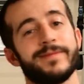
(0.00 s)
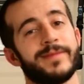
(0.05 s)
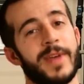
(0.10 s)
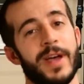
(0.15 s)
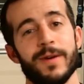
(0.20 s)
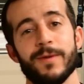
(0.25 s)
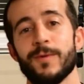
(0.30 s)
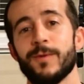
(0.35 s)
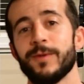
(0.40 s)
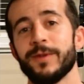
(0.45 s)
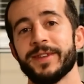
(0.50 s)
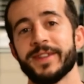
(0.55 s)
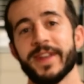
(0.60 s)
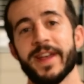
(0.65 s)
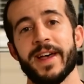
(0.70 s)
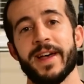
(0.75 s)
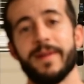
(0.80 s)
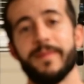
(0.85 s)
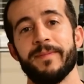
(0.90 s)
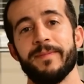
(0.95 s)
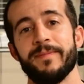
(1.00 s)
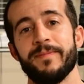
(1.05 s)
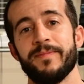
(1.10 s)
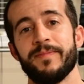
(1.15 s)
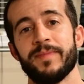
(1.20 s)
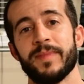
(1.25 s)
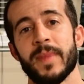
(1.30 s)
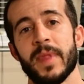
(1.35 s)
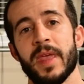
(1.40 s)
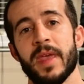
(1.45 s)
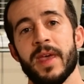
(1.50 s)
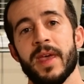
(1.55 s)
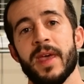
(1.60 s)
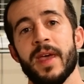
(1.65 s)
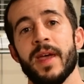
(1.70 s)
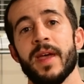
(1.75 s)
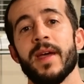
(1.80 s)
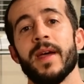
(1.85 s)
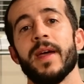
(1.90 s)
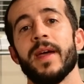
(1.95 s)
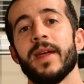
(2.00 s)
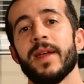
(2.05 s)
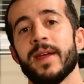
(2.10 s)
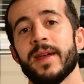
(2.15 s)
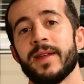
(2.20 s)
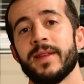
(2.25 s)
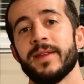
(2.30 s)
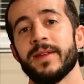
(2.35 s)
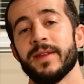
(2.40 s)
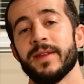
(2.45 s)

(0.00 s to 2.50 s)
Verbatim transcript: How cool is that? And